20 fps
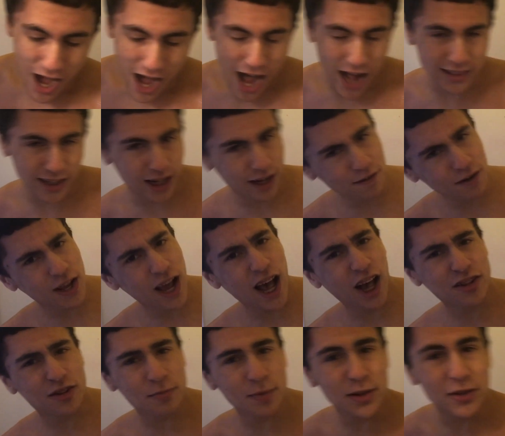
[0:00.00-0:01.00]
A lot of you
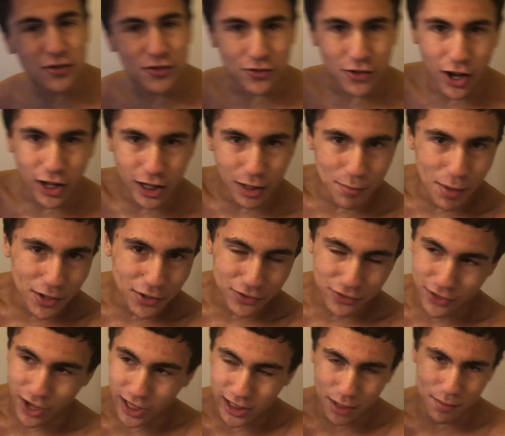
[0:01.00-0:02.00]
guys have been
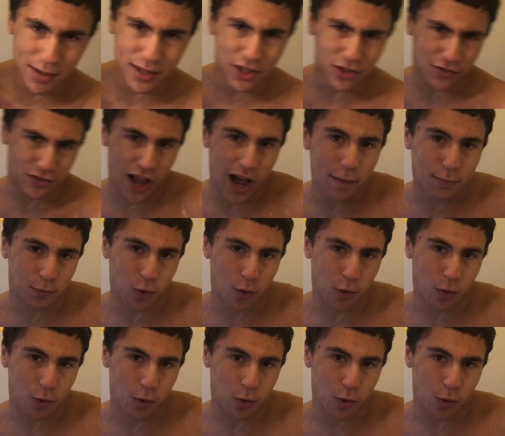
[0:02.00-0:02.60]
telling me to stop